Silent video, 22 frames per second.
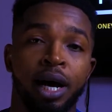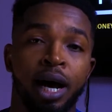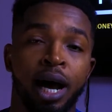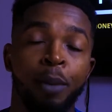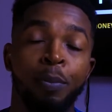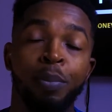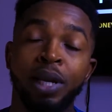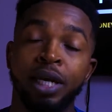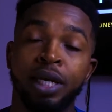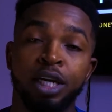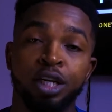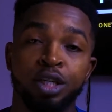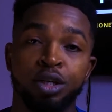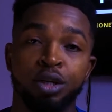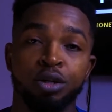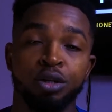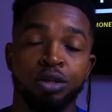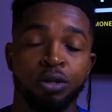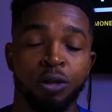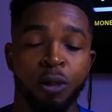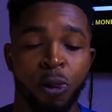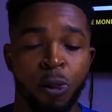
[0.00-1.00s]

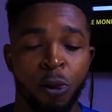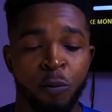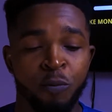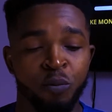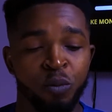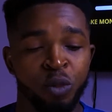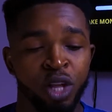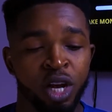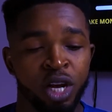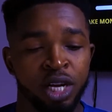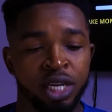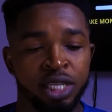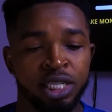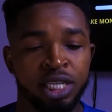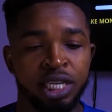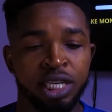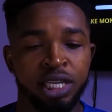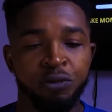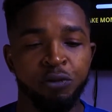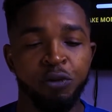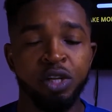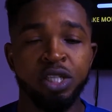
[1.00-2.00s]
applications?
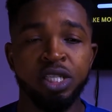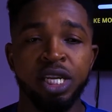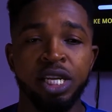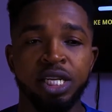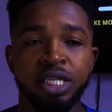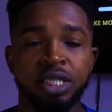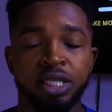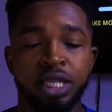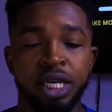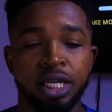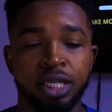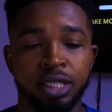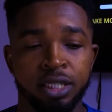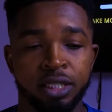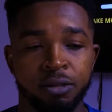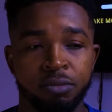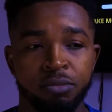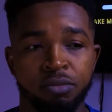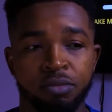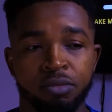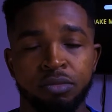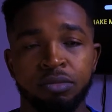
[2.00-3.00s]
The reason is this.